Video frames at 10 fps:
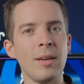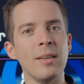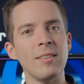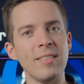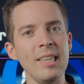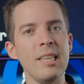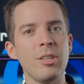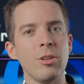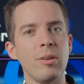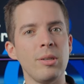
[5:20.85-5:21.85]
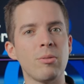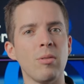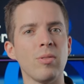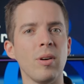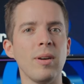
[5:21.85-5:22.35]
see that you're an
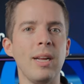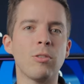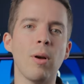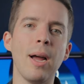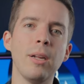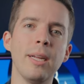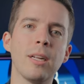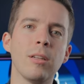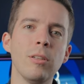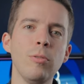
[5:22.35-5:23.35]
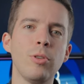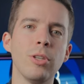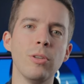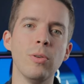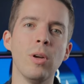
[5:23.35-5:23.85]
introvert and try to include
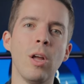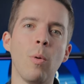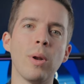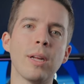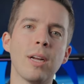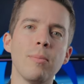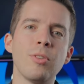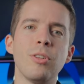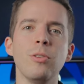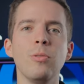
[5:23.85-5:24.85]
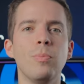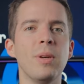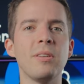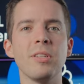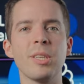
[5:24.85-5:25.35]
you when it comes to
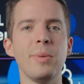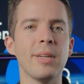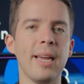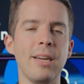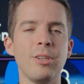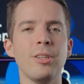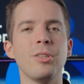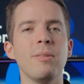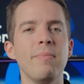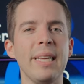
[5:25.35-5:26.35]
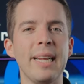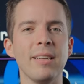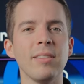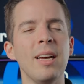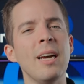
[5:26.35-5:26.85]
business communications and meetings,